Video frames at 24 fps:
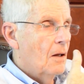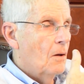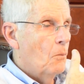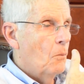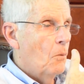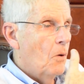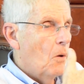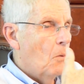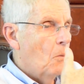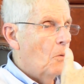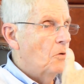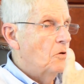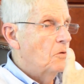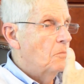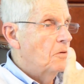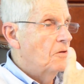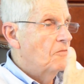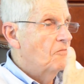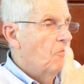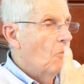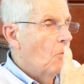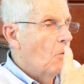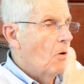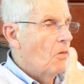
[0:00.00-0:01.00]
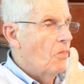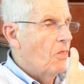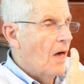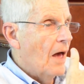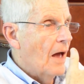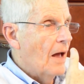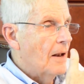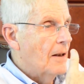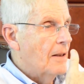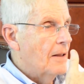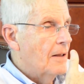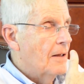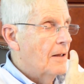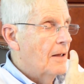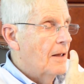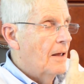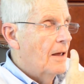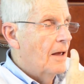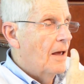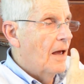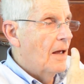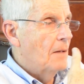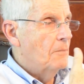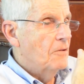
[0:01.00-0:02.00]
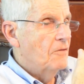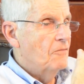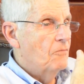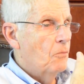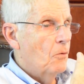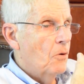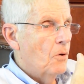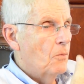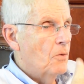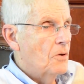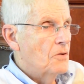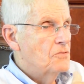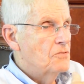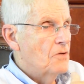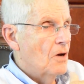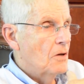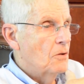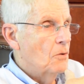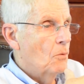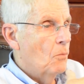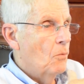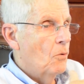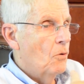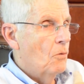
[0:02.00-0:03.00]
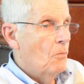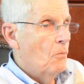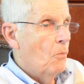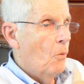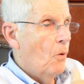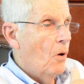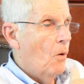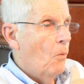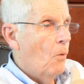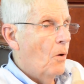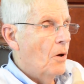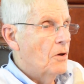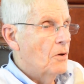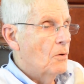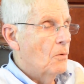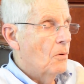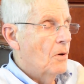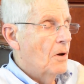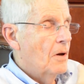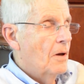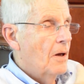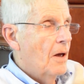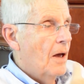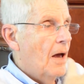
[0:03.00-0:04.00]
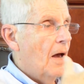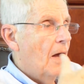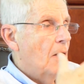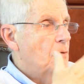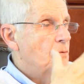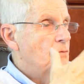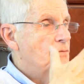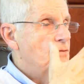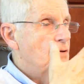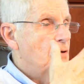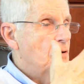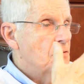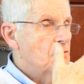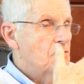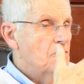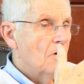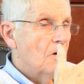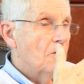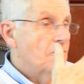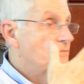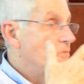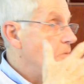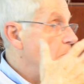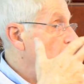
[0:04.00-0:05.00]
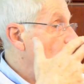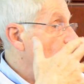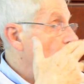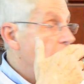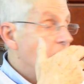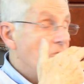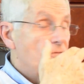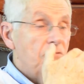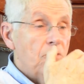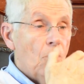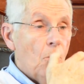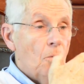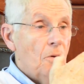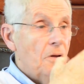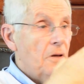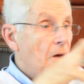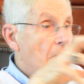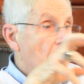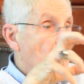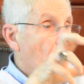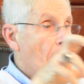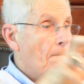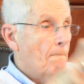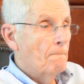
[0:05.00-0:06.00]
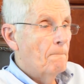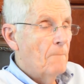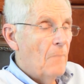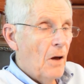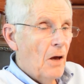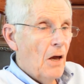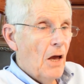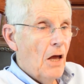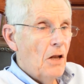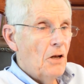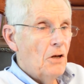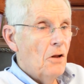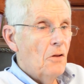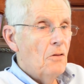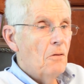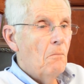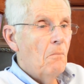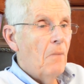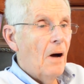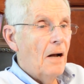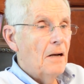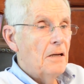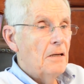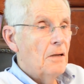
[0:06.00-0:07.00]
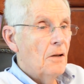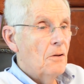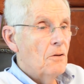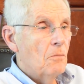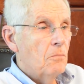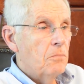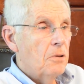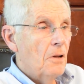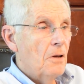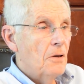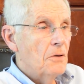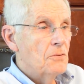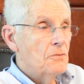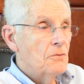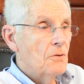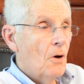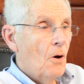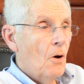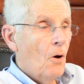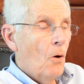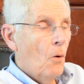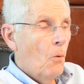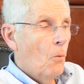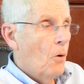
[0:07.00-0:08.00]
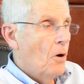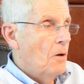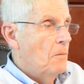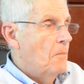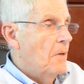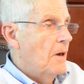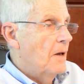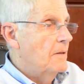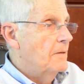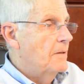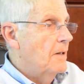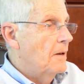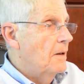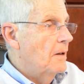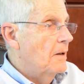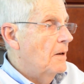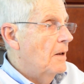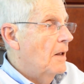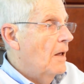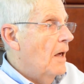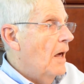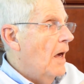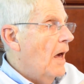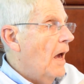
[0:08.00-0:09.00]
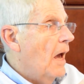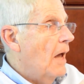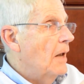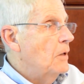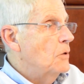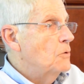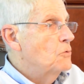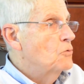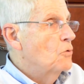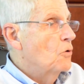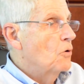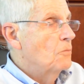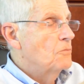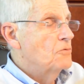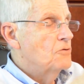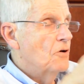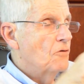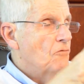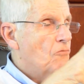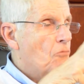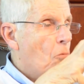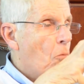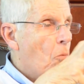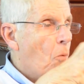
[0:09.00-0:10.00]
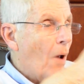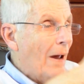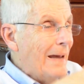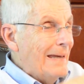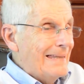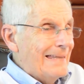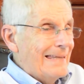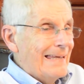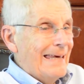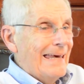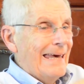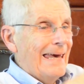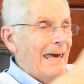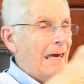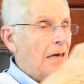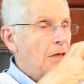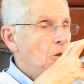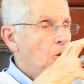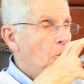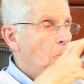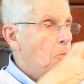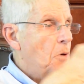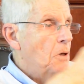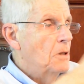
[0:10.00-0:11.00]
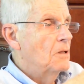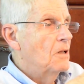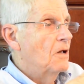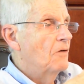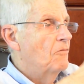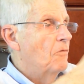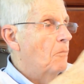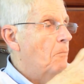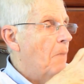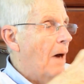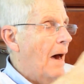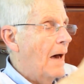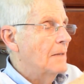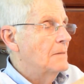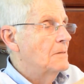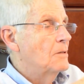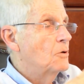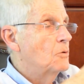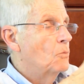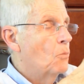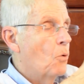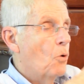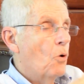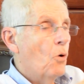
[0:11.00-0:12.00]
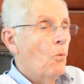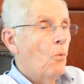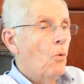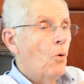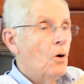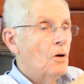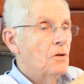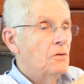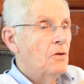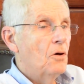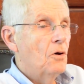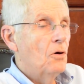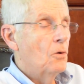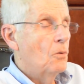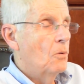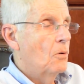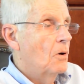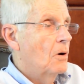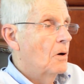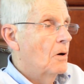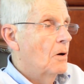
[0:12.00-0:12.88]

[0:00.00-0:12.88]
Where were you before that? And before you're inside the womb, where were you? And you see yourself sometimes floating in another body, another place. One man did it, and he saw himself right in the middle of a battle in World War II.